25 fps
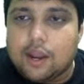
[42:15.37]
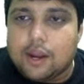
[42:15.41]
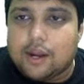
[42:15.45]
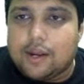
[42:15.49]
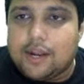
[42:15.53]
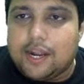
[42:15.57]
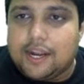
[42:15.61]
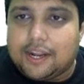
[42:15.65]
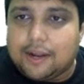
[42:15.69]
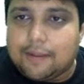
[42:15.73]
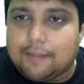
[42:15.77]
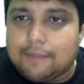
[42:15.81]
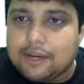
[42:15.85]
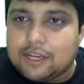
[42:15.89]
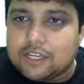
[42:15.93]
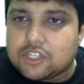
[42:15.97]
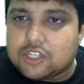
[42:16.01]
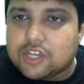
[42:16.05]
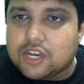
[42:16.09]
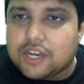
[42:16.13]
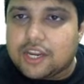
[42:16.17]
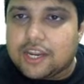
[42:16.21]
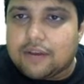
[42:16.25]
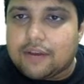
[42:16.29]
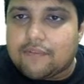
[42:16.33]

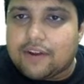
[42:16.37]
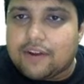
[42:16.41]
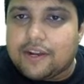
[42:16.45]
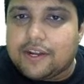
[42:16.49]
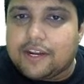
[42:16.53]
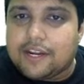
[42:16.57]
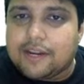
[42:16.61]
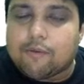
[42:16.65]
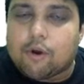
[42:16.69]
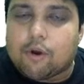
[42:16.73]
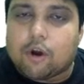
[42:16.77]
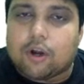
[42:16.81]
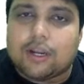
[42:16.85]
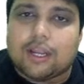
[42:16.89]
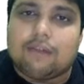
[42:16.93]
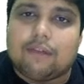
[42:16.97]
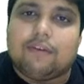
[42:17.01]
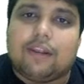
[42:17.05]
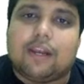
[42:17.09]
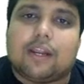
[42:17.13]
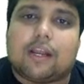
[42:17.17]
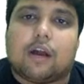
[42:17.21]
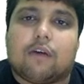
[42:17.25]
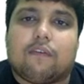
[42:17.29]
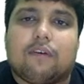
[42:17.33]
Deterministic inventory model
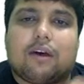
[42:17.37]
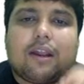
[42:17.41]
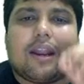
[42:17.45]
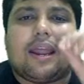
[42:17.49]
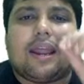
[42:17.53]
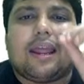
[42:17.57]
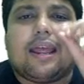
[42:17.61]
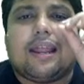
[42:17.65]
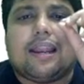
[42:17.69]
will cover